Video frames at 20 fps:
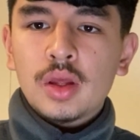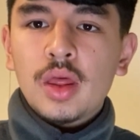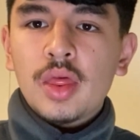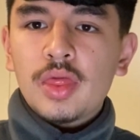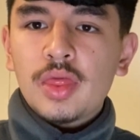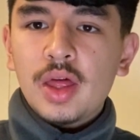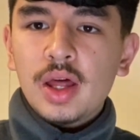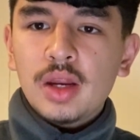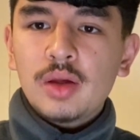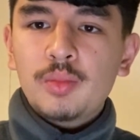
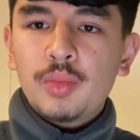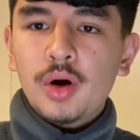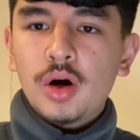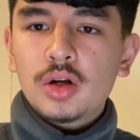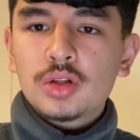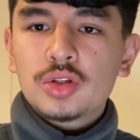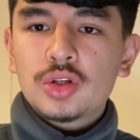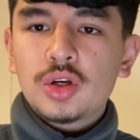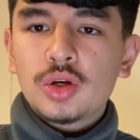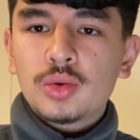Then in part
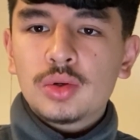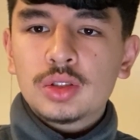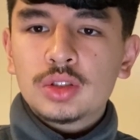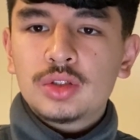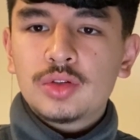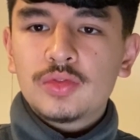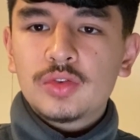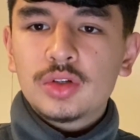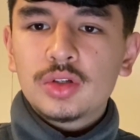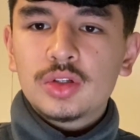2, once
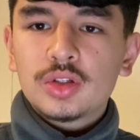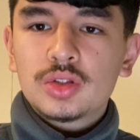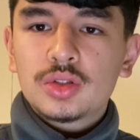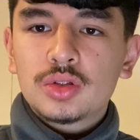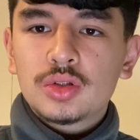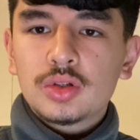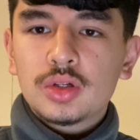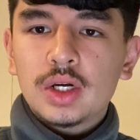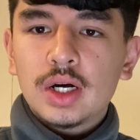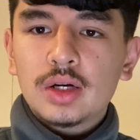you've
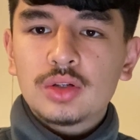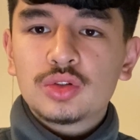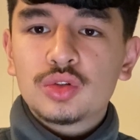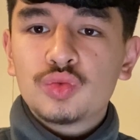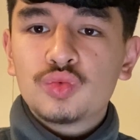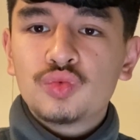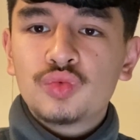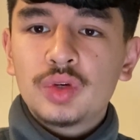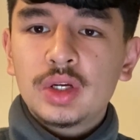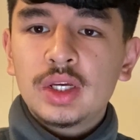understood how to
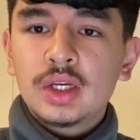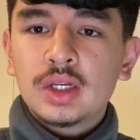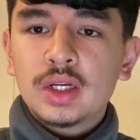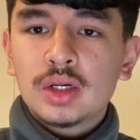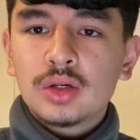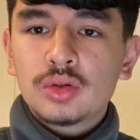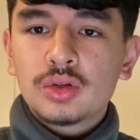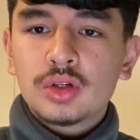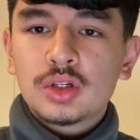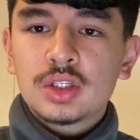read and
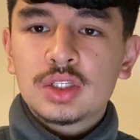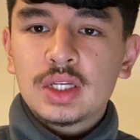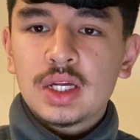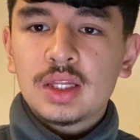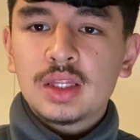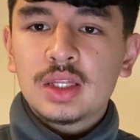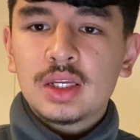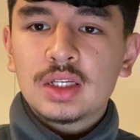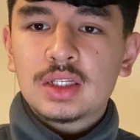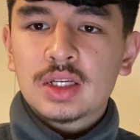
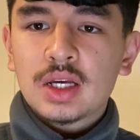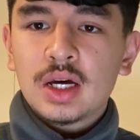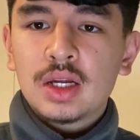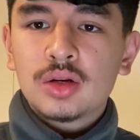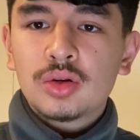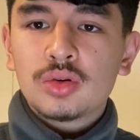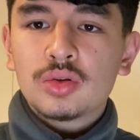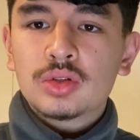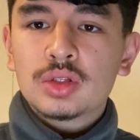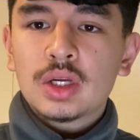understand these
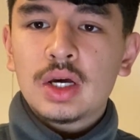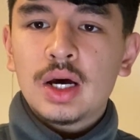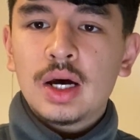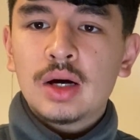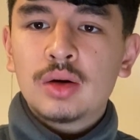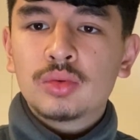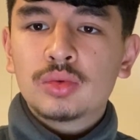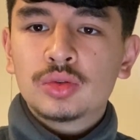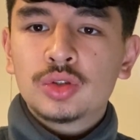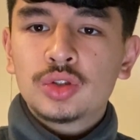candles, I
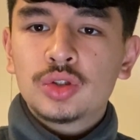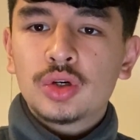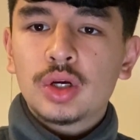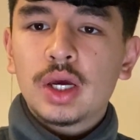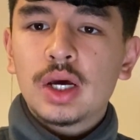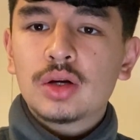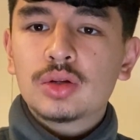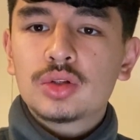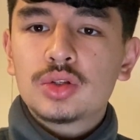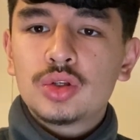will show you
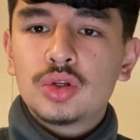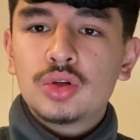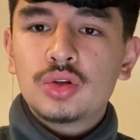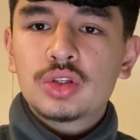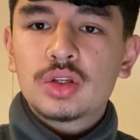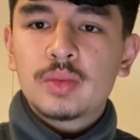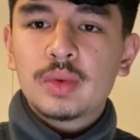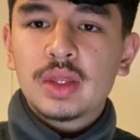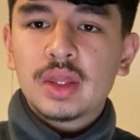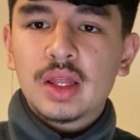how to use
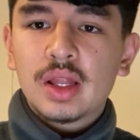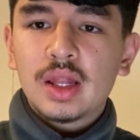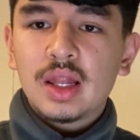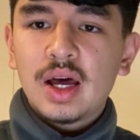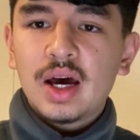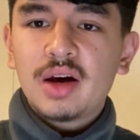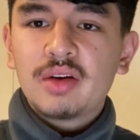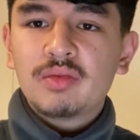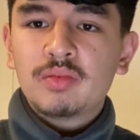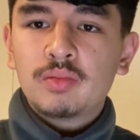them in the
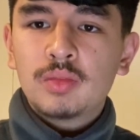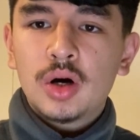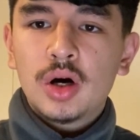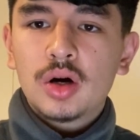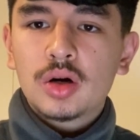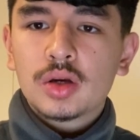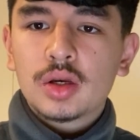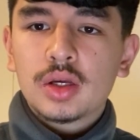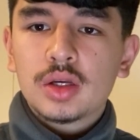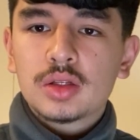live
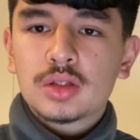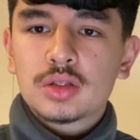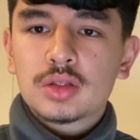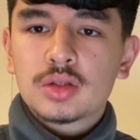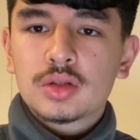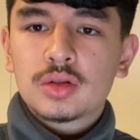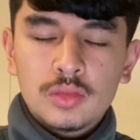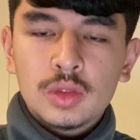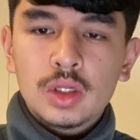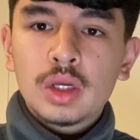markets,
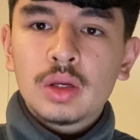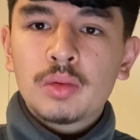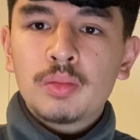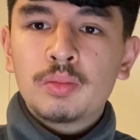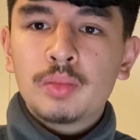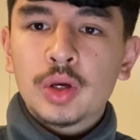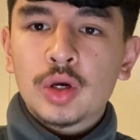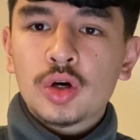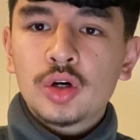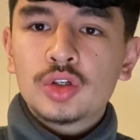
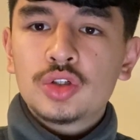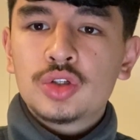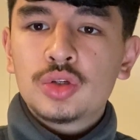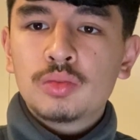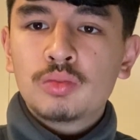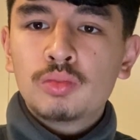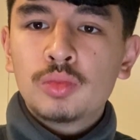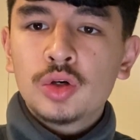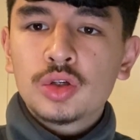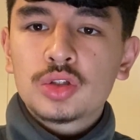because you
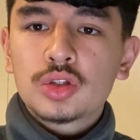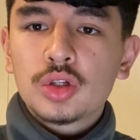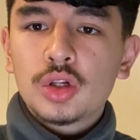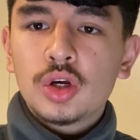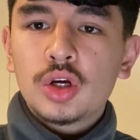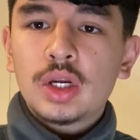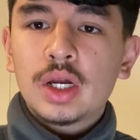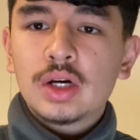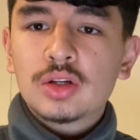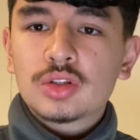must
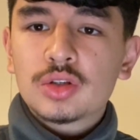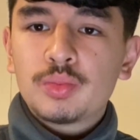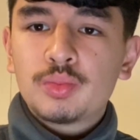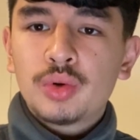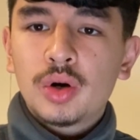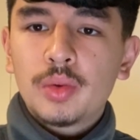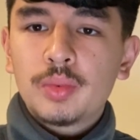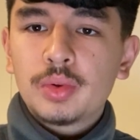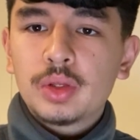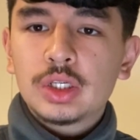learn how to
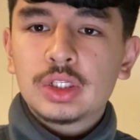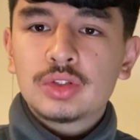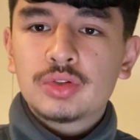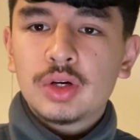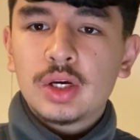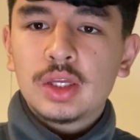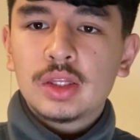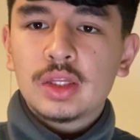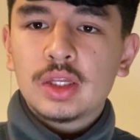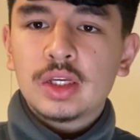properly
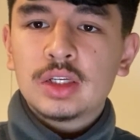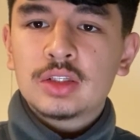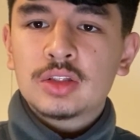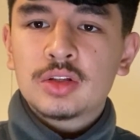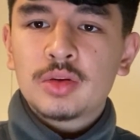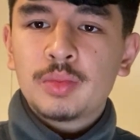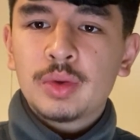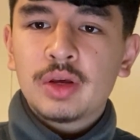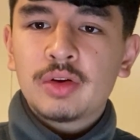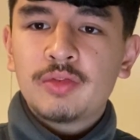trade these to
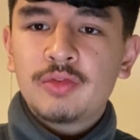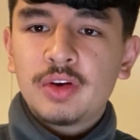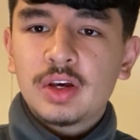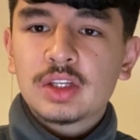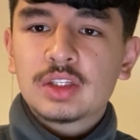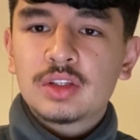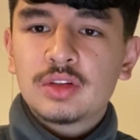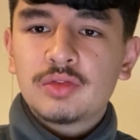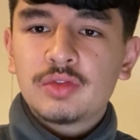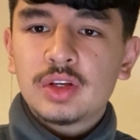be
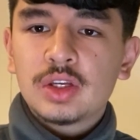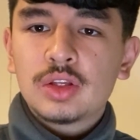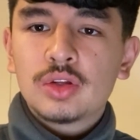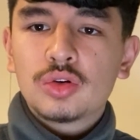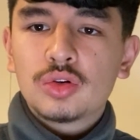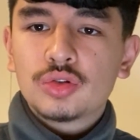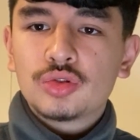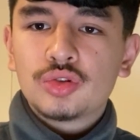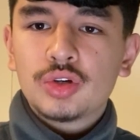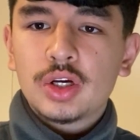effective in
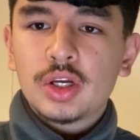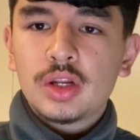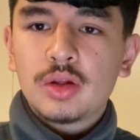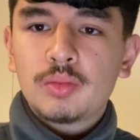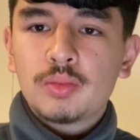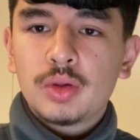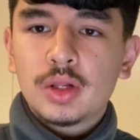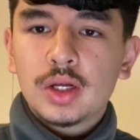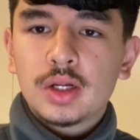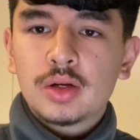your trading
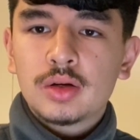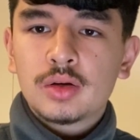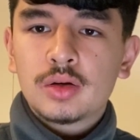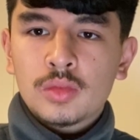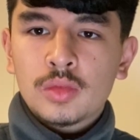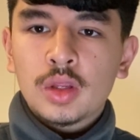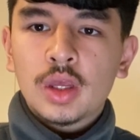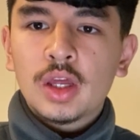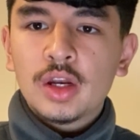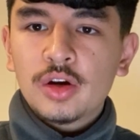plan.
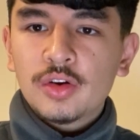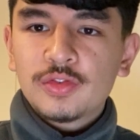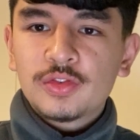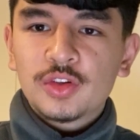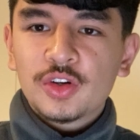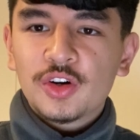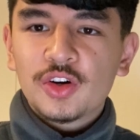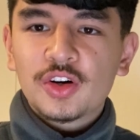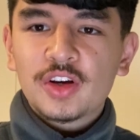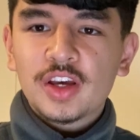Enough
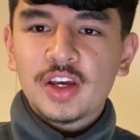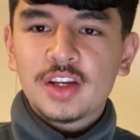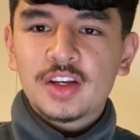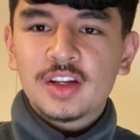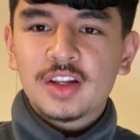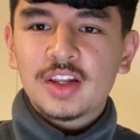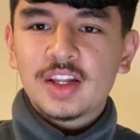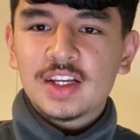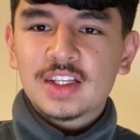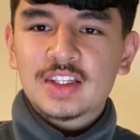talking,
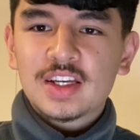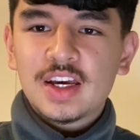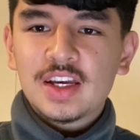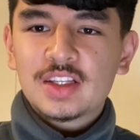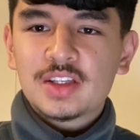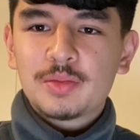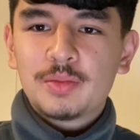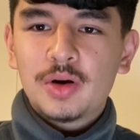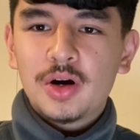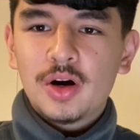let's get
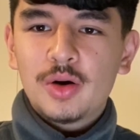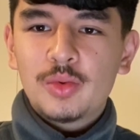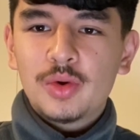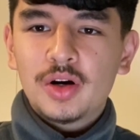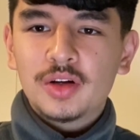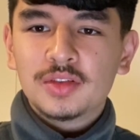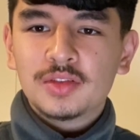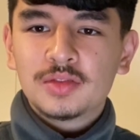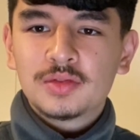into part 1.